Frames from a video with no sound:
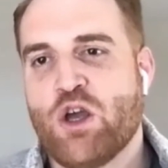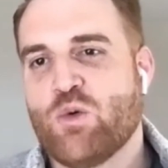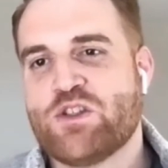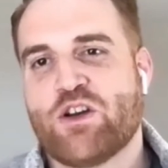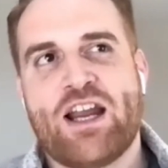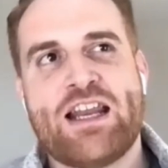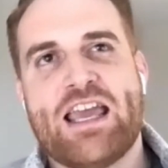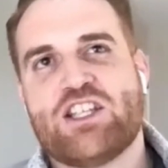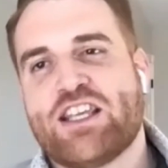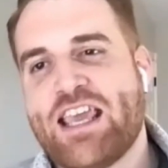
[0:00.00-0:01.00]
Was there any
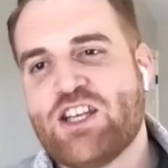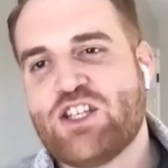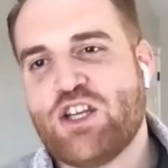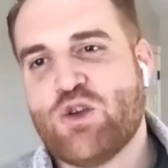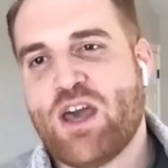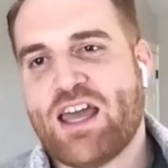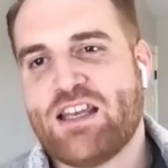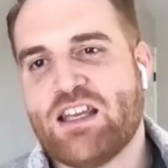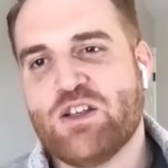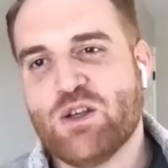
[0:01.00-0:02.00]
education you had
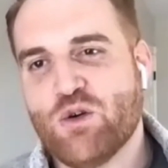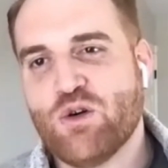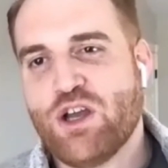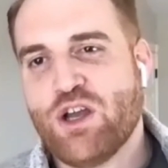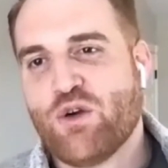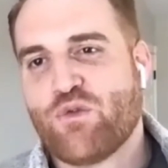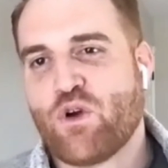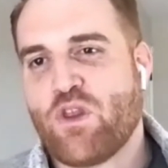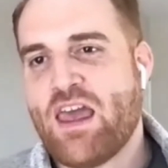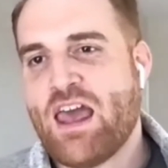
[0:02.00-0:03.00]
to do
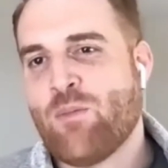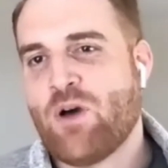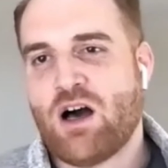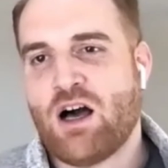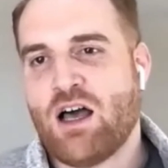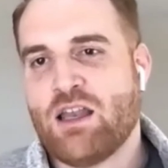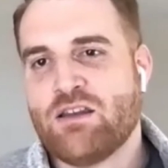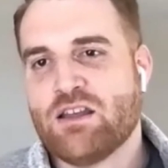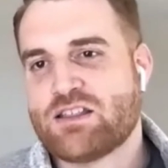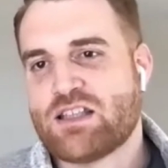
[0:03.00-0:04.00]
for them on
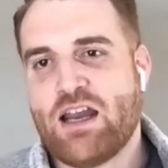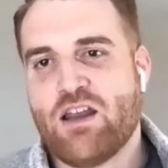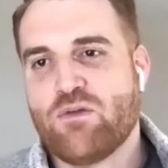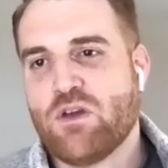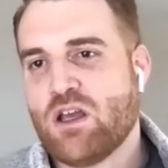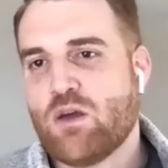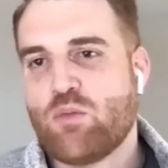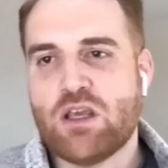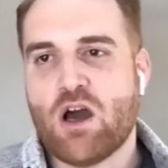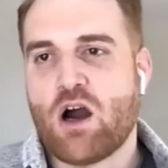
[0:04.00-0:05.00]
the side of
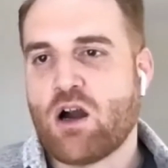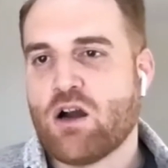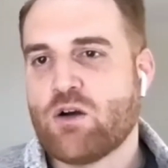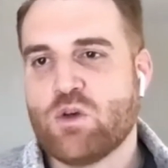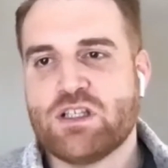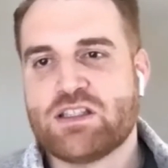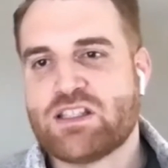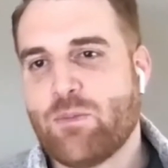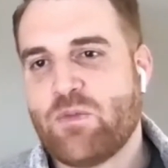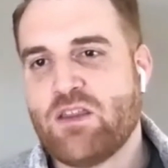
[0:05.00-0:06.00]
PR? Was it
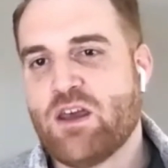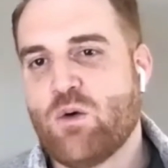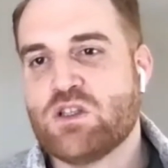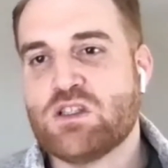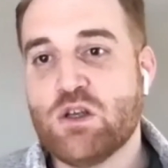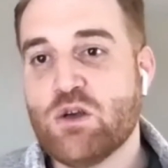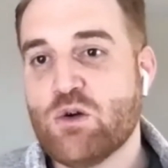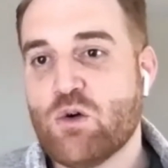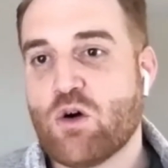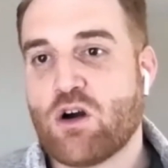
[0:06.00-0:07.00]
something that was
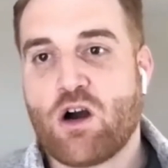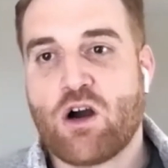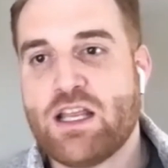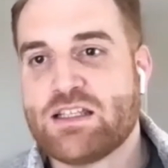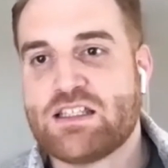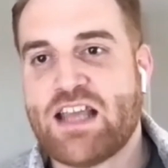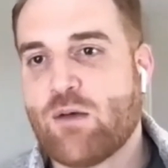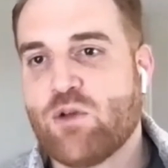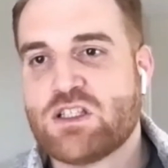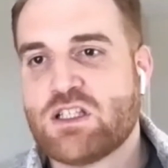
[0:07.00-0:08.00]
new or already
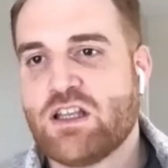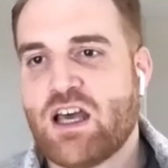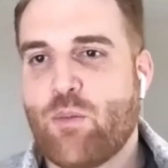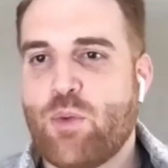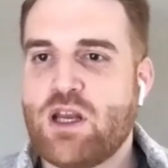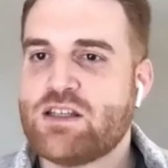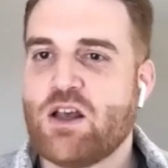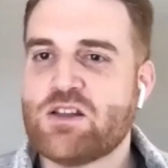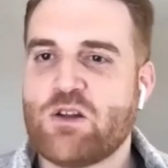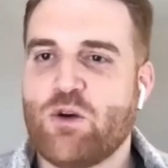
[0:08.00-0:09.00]
established in the company?
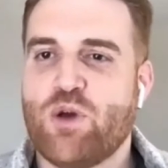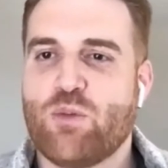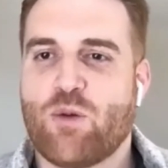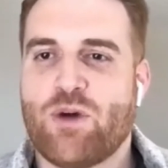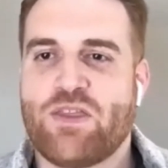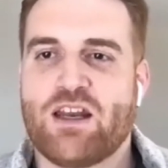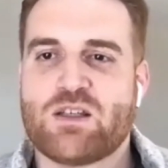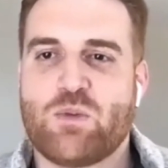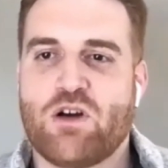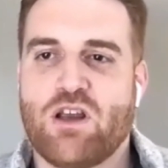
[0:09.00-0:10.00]
Tell us a little bit more about that
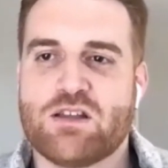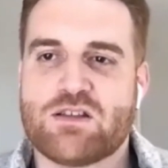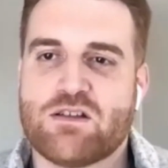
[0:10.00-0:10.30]
experience.